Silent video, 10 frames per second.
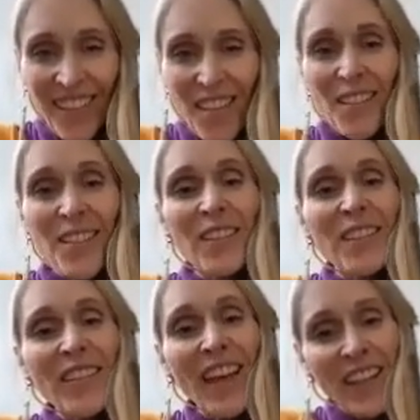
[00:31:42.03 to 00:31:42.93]
So
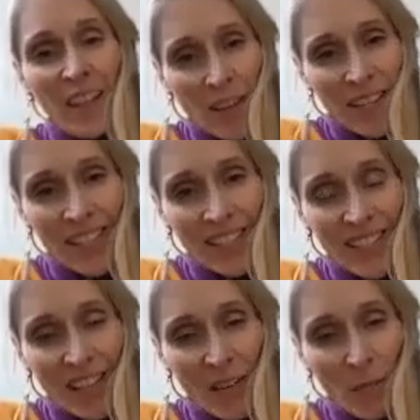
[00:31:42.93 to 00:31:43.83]
if any questions
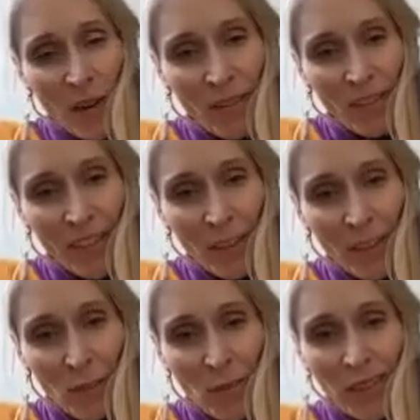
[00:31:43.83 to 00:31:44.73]
come up for you,
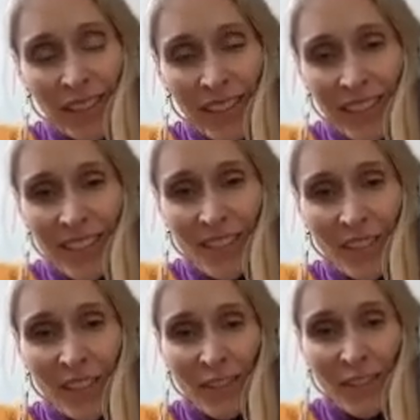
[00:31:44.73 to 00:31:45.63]
please
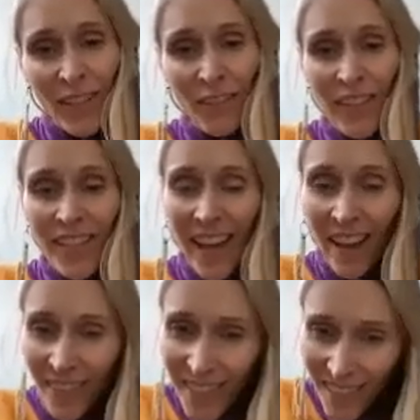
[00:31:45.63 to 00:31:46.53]
feel free to reach
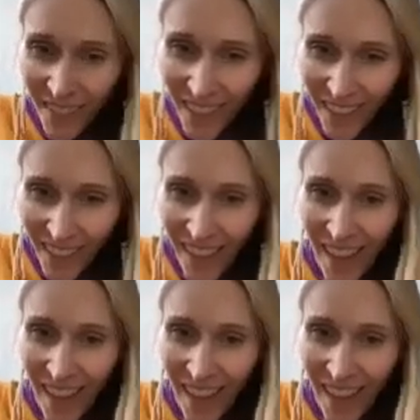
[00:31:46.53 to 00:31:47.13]
out to me,